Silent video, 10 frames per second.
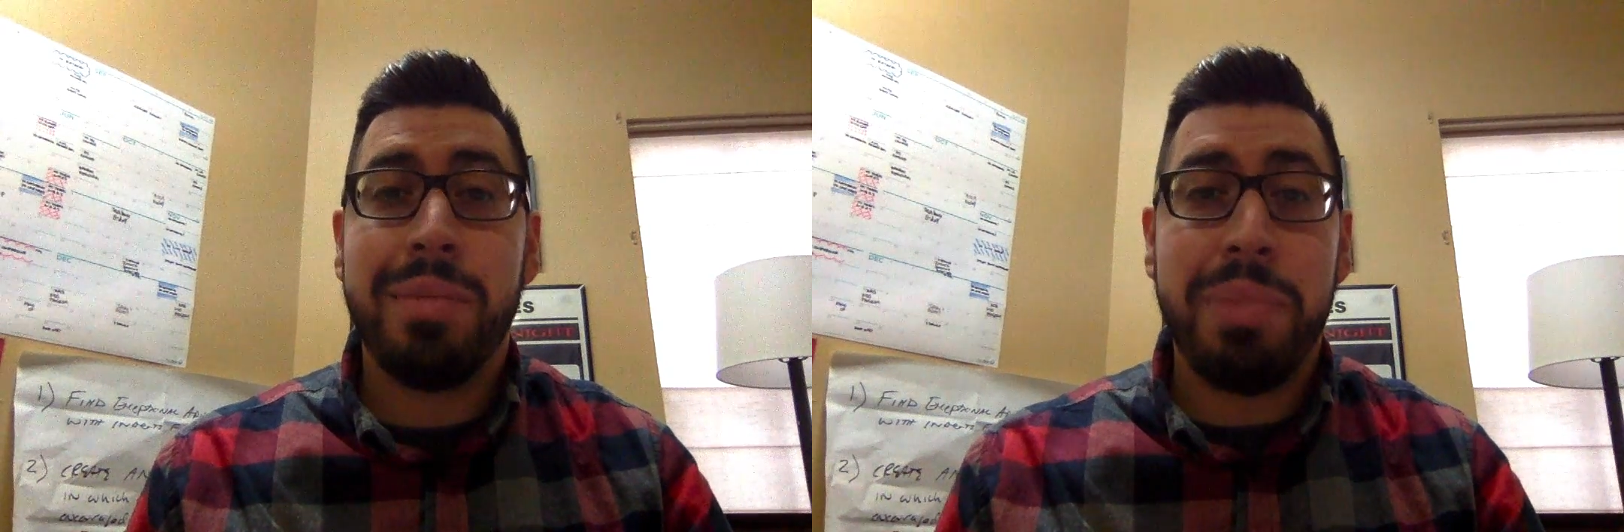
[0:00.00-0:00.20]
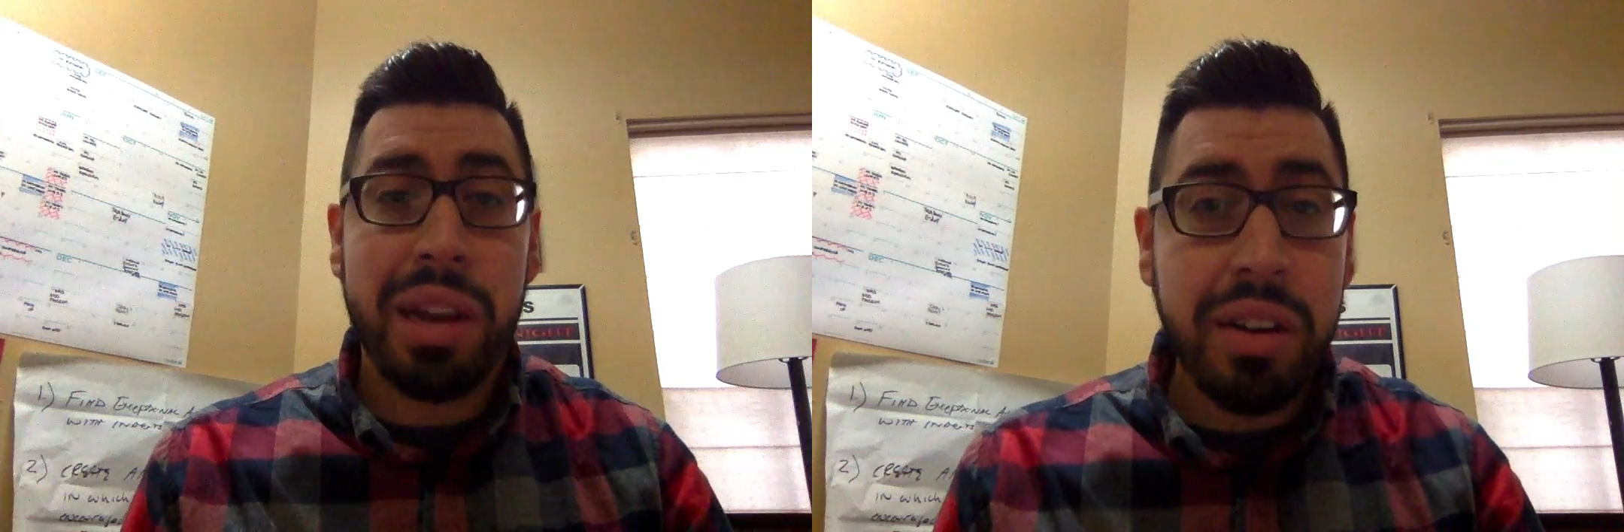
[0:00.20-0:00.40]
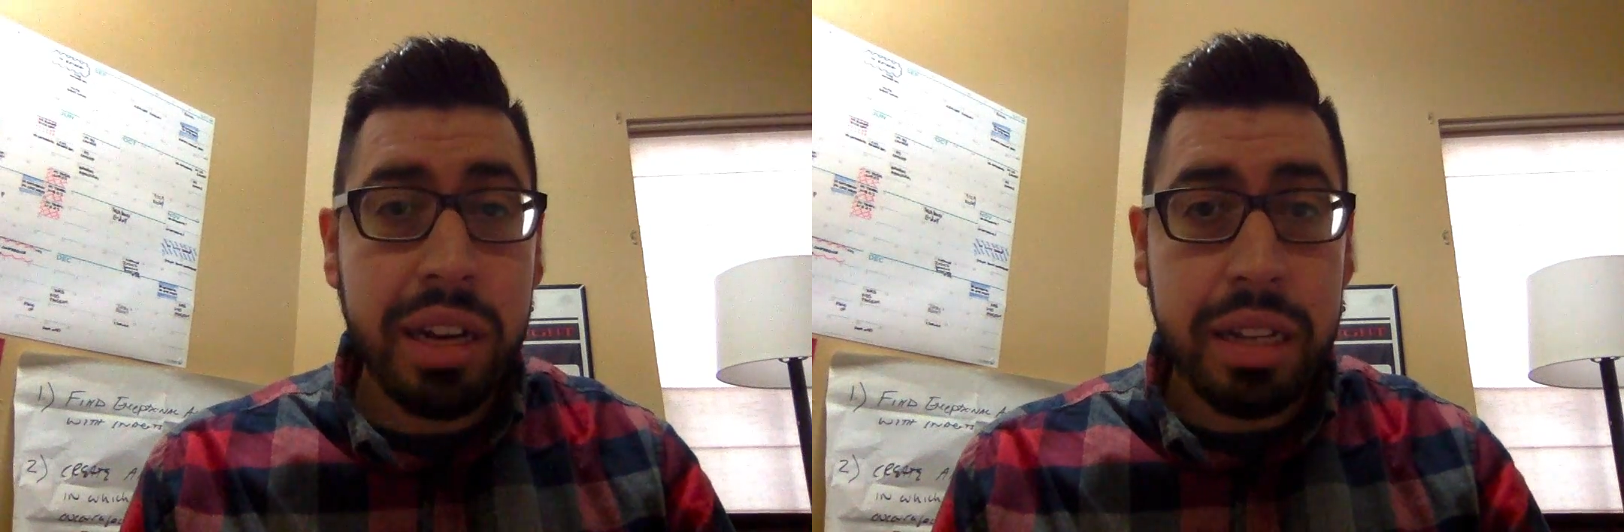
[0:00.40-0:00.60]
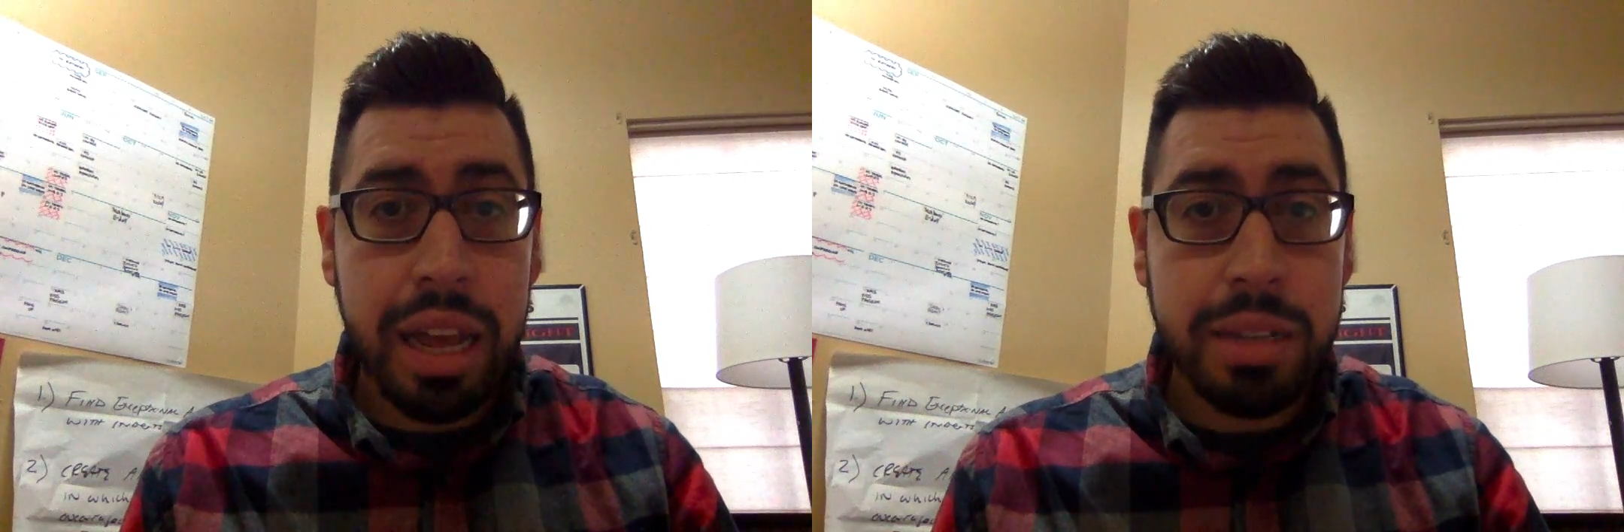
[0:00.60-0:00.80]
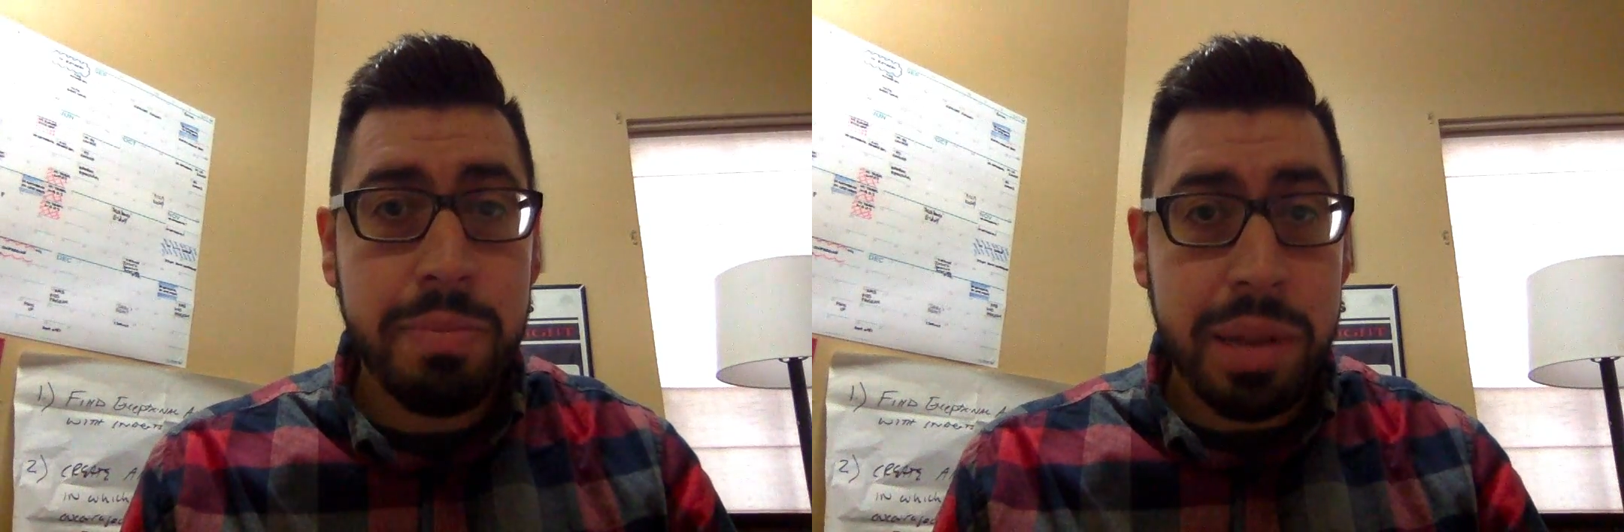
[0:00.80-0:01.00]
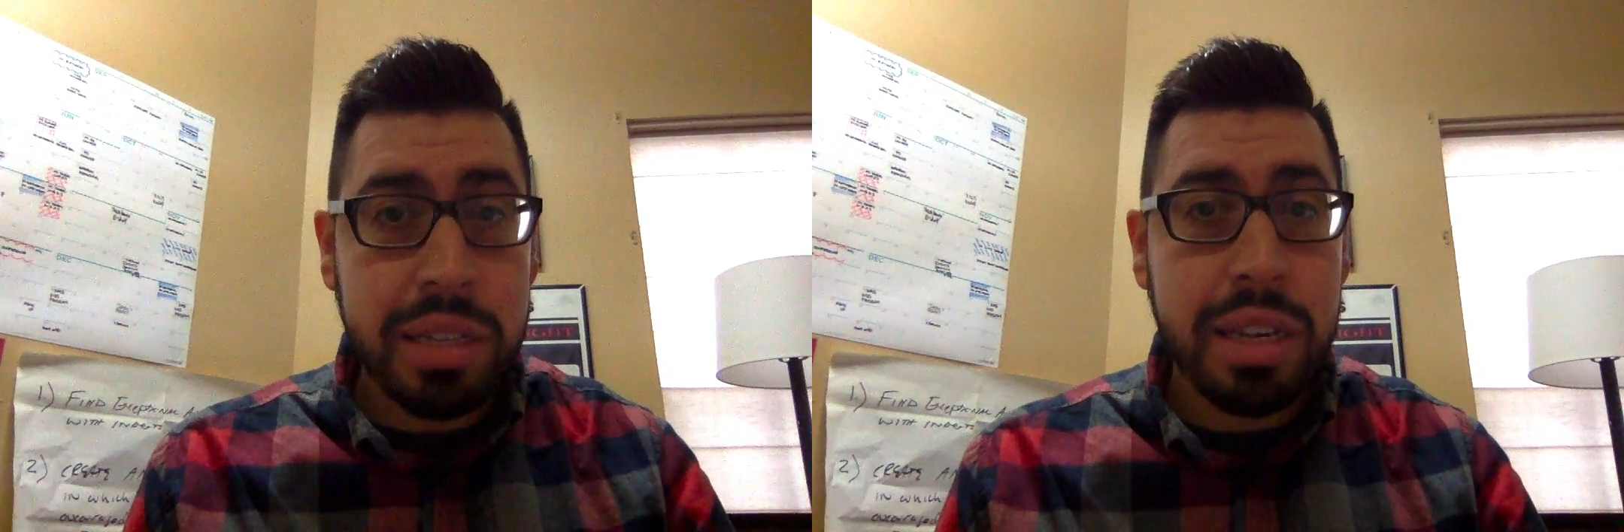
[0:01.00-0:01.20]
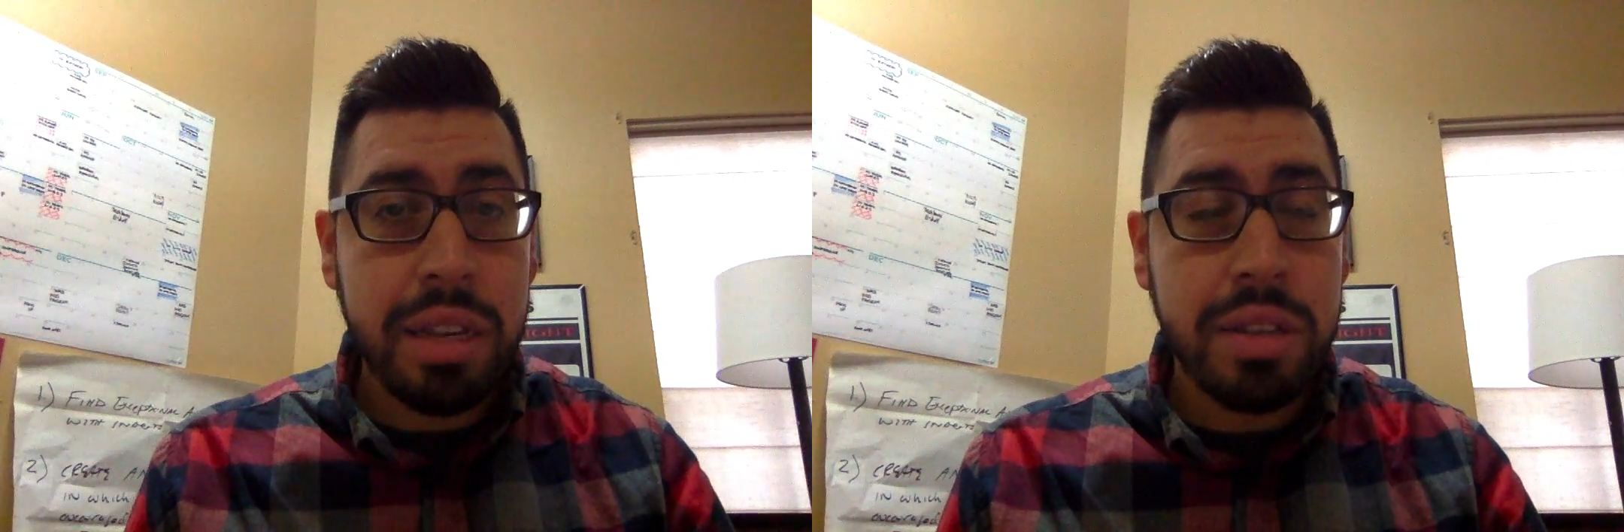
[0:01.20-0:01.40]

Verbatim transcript: appearing less busy